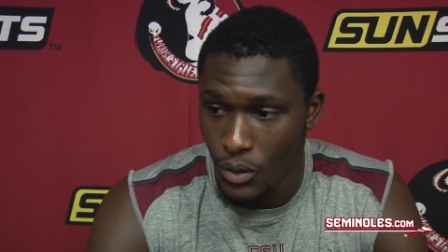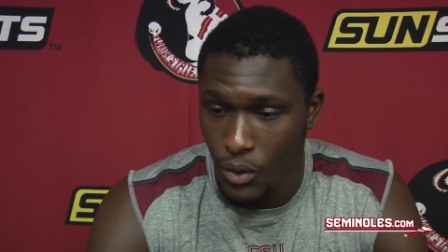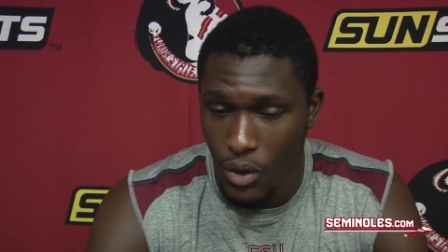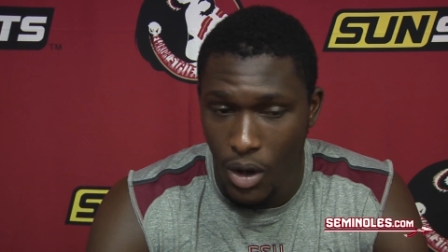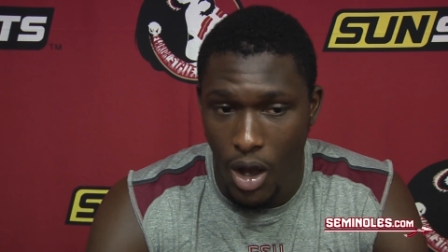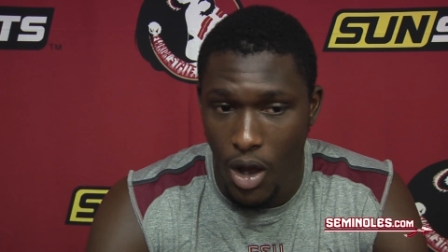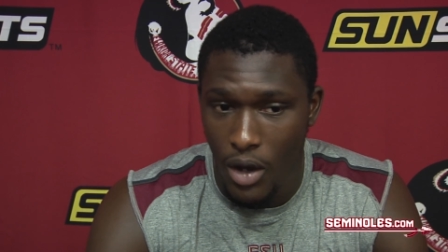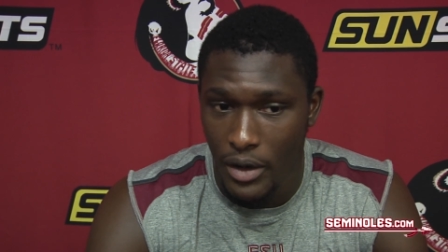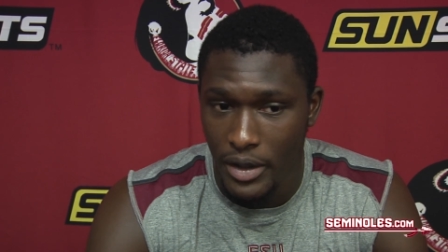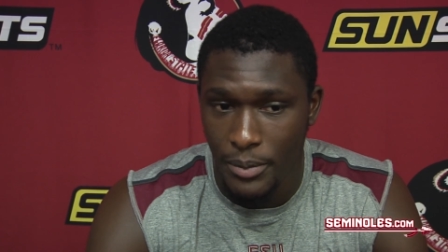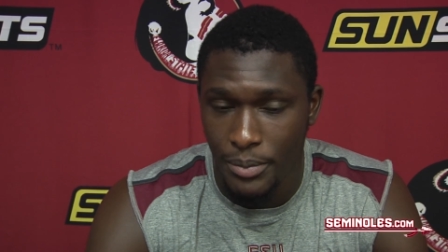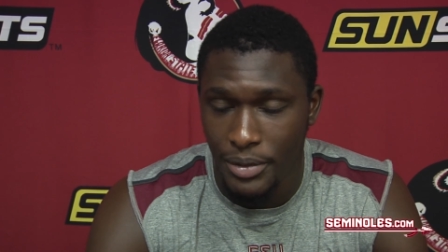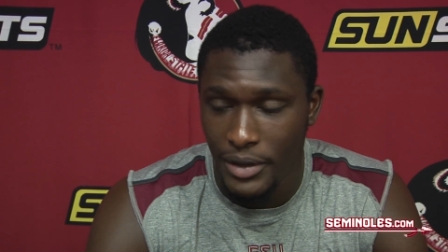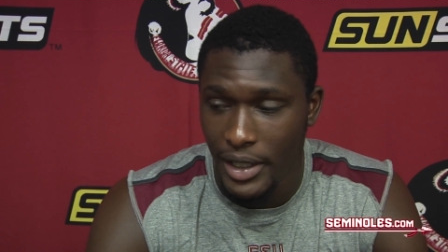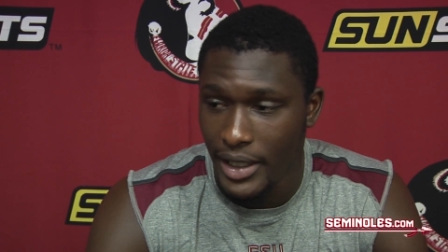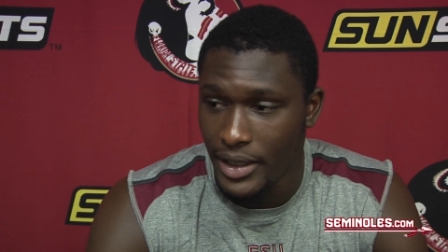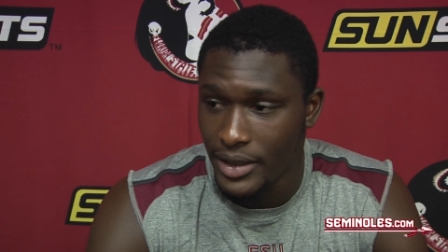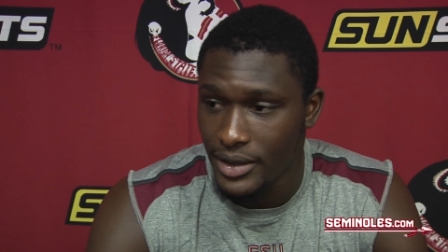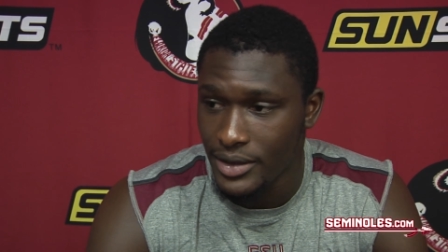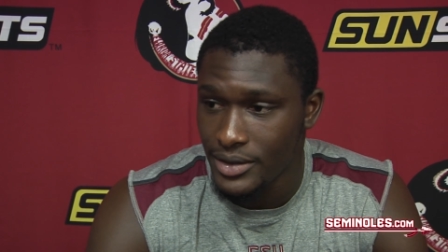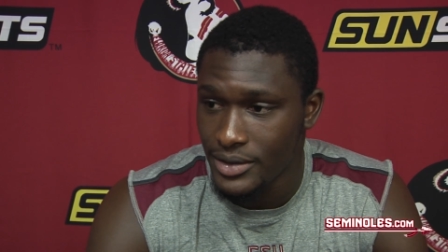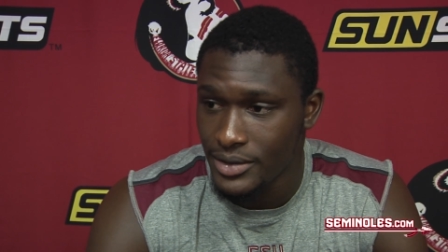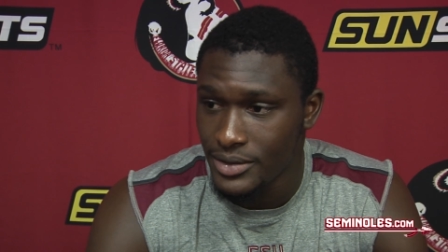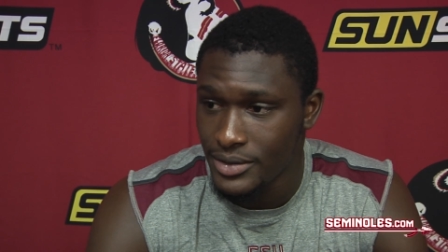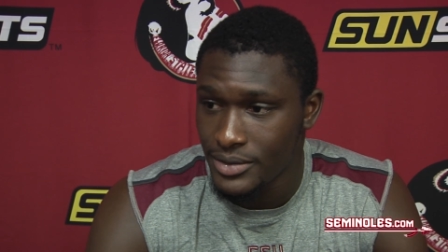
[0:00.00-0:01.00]
We all can
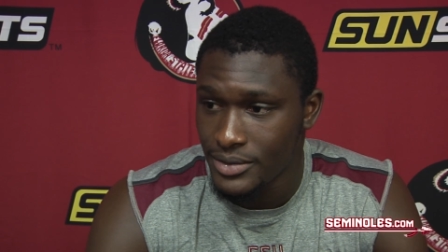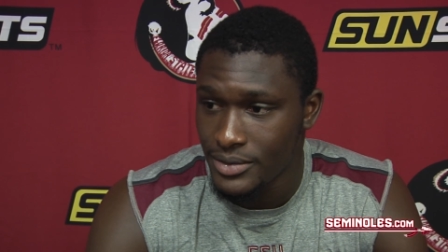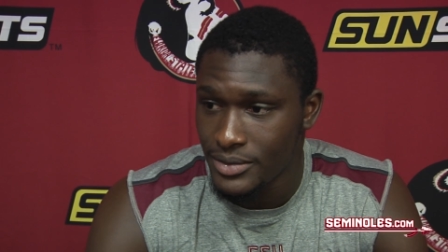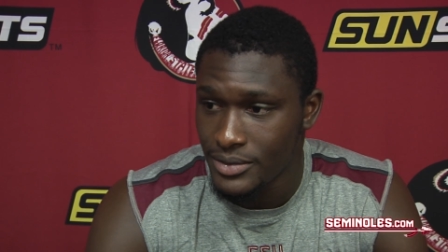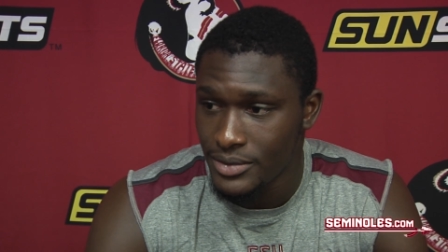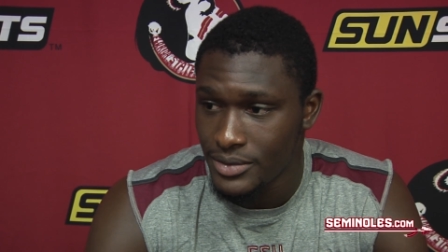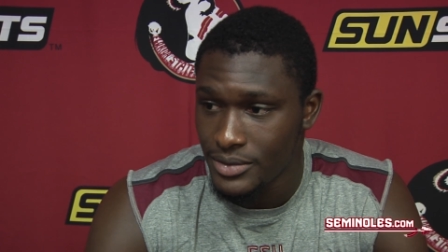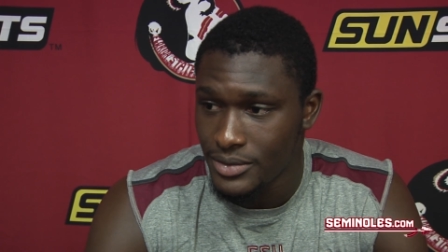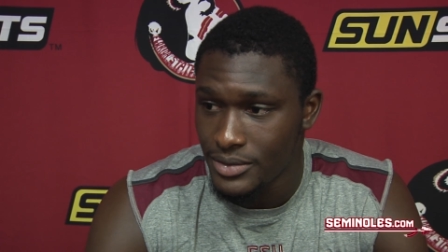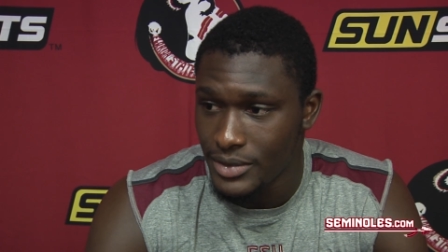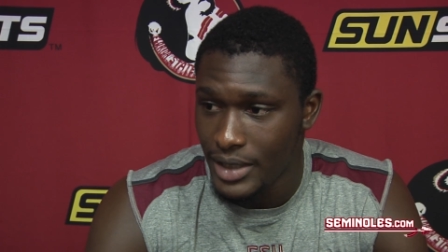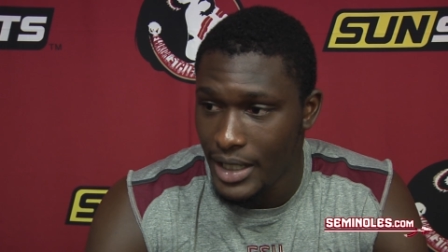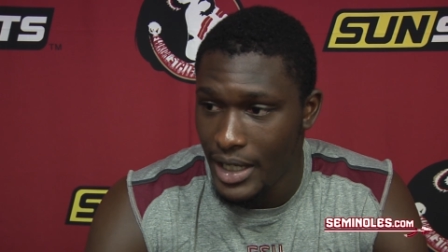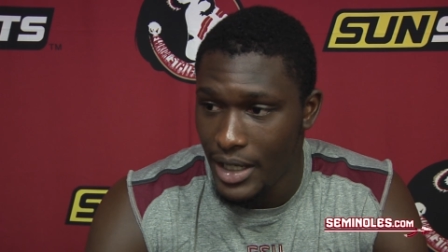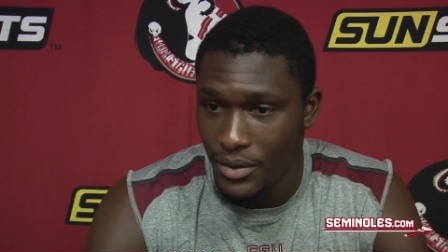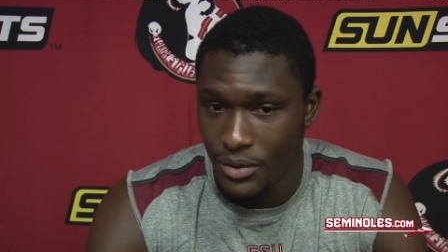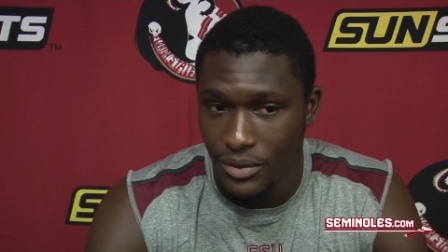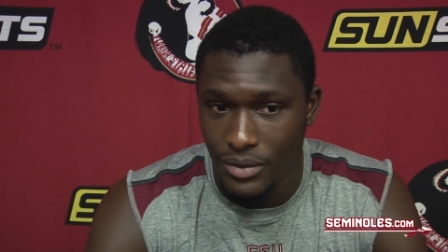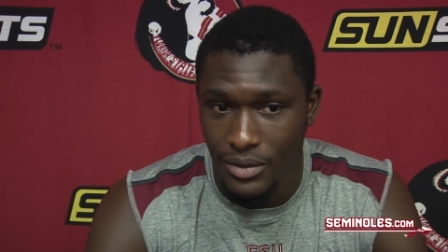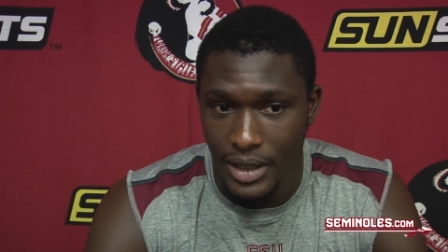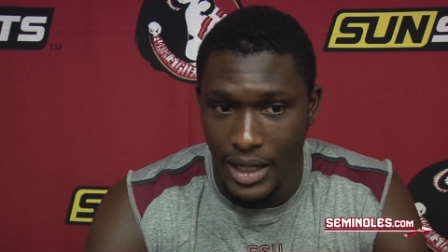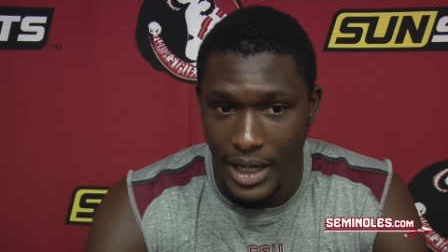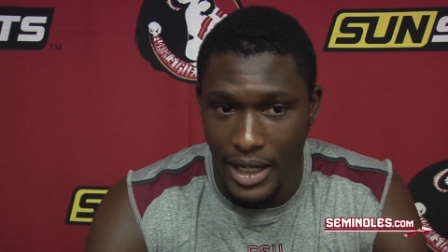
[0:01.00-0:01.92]
play. And,